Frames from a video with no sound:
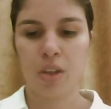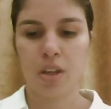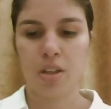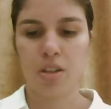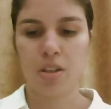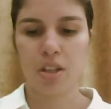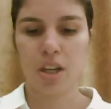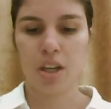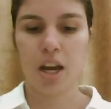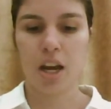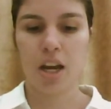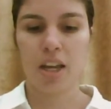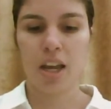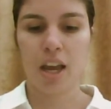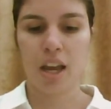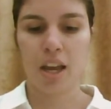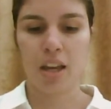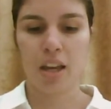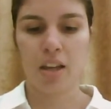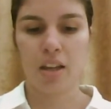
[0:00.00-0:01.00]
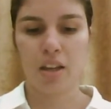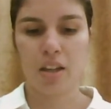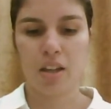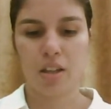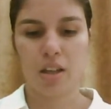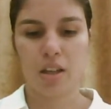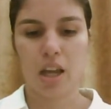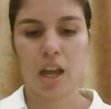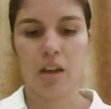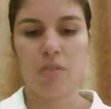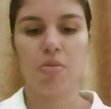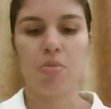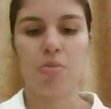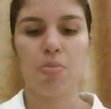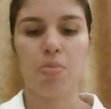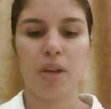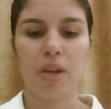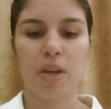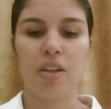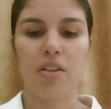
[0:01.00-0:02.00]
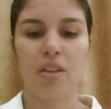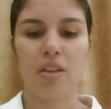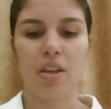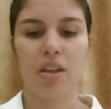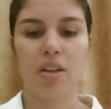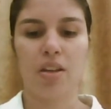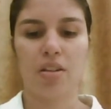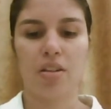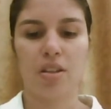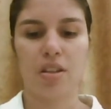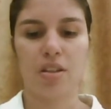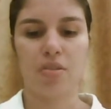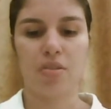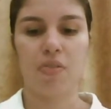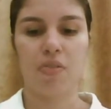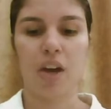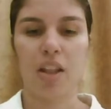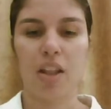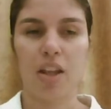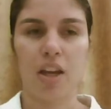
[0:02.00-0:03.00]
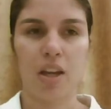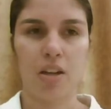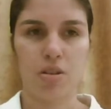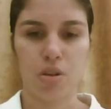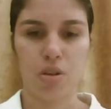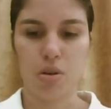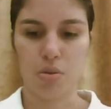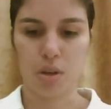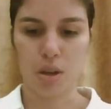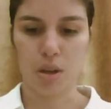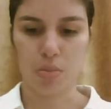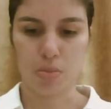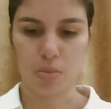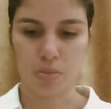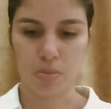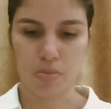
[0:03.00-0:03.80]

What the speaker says: CIA, and repeating things his father had told him.